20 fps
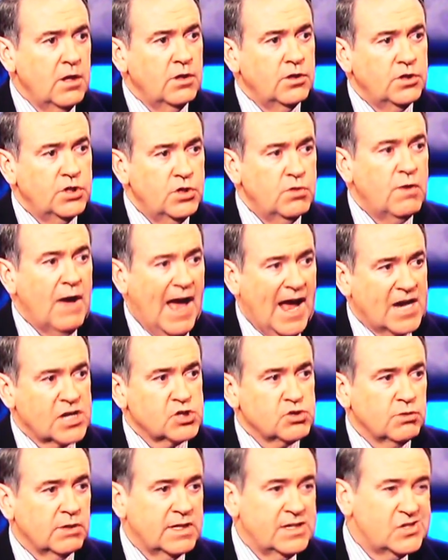you
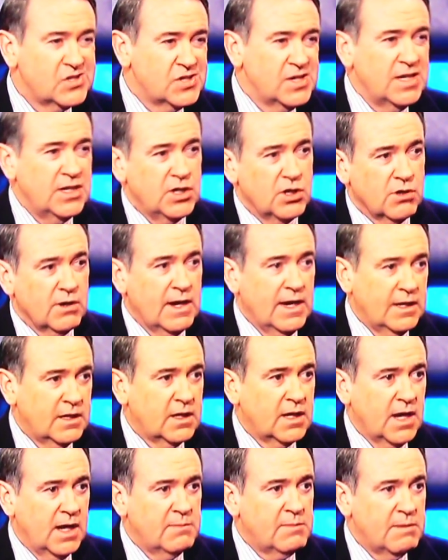actually see your
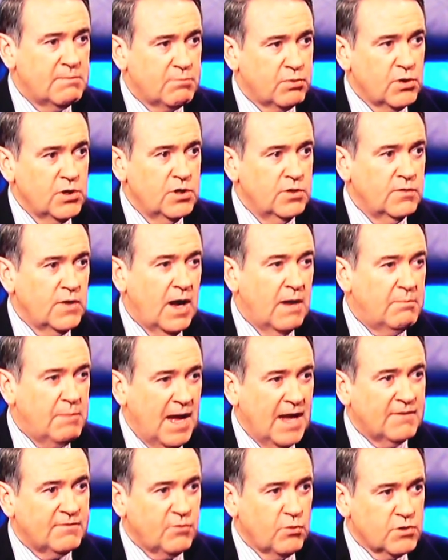income improve
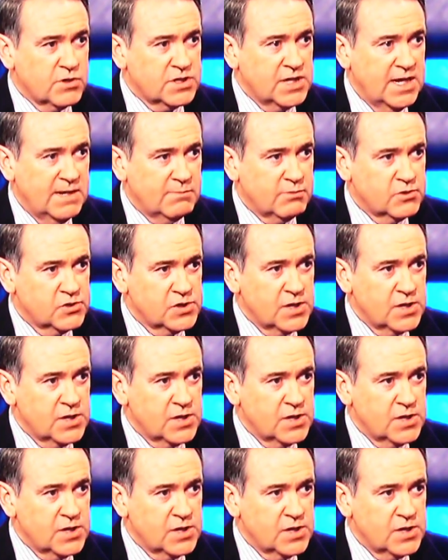about 14%.